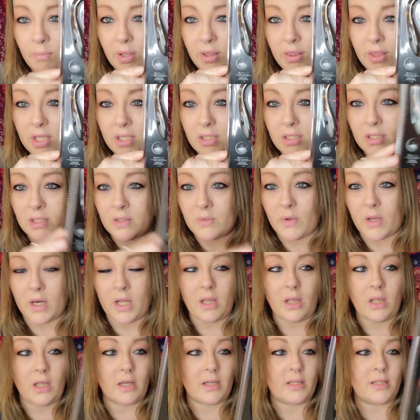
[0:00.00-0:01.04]
but this is what
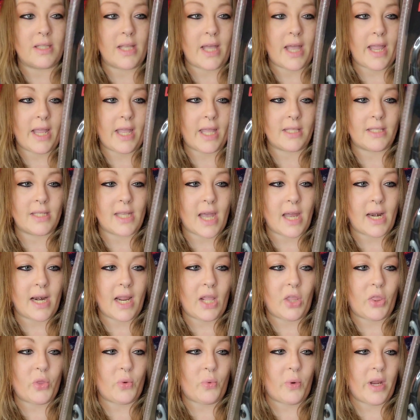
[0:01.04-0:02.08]
it looks like. It's got
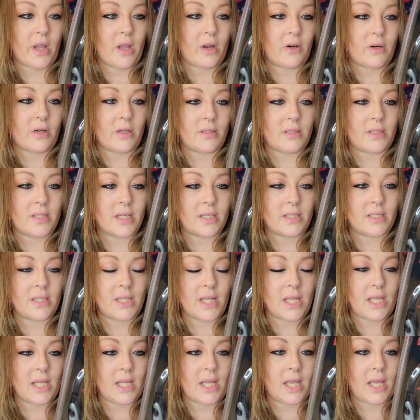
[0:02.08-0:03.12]
a
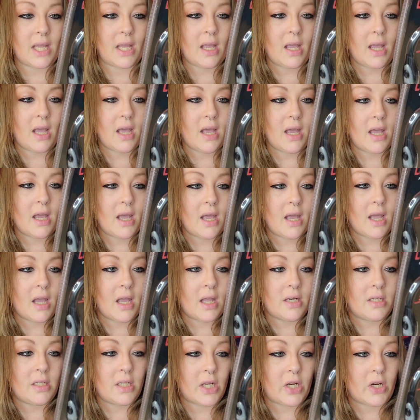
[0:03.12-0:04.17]

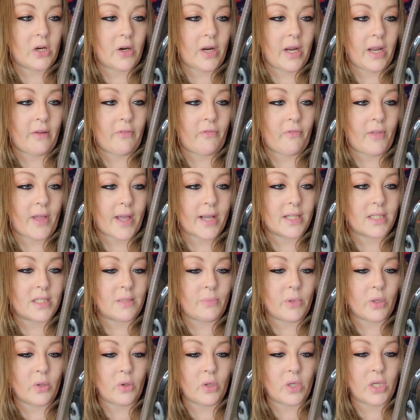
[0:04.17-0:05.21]
360-degree
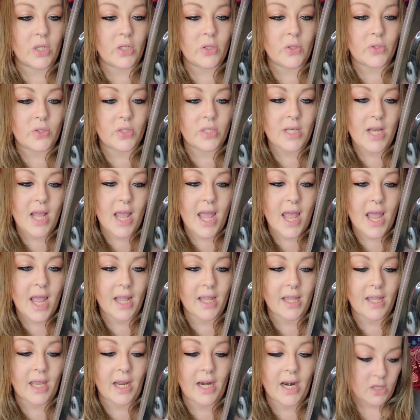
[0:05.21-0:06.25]
flexible
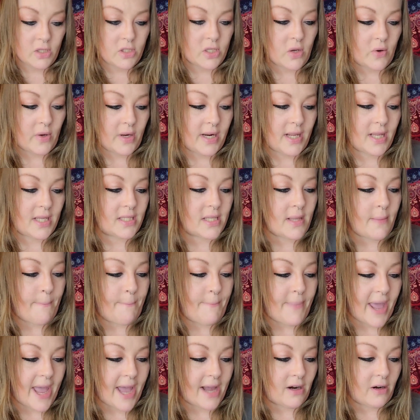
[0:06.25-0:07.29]
gooseneck. So it is
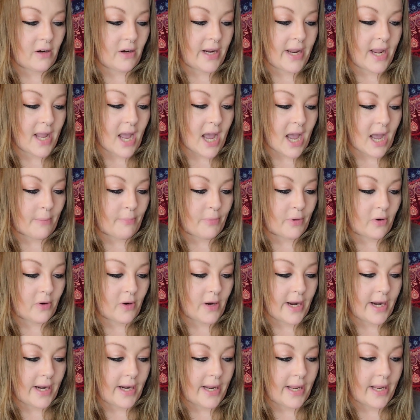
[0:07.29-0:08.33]
battery
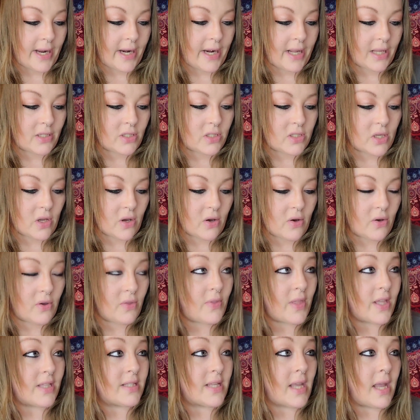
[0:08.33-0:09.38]
operated, so
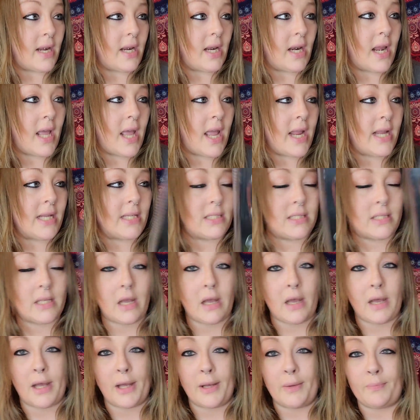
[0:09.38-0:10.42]
that's kind of nice,
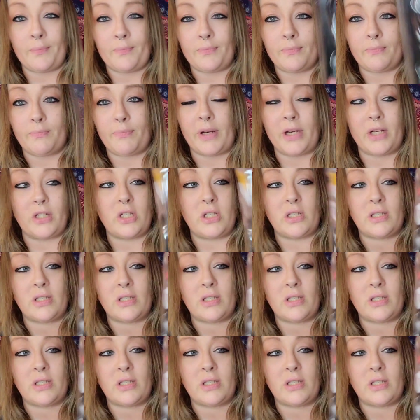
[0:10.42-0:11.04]
but